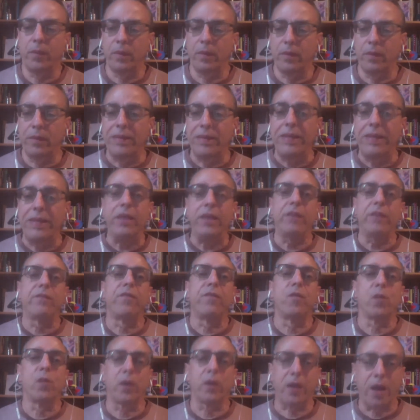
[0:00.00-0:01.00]
need
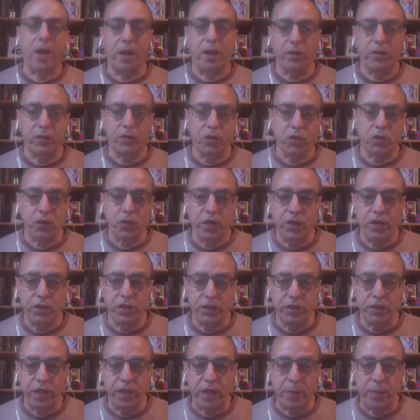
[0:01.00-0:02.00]
for
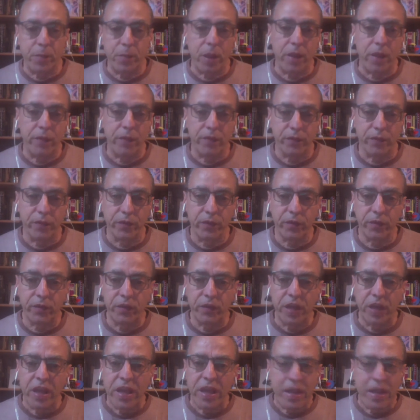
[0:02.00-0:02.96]
concentration and mindfulness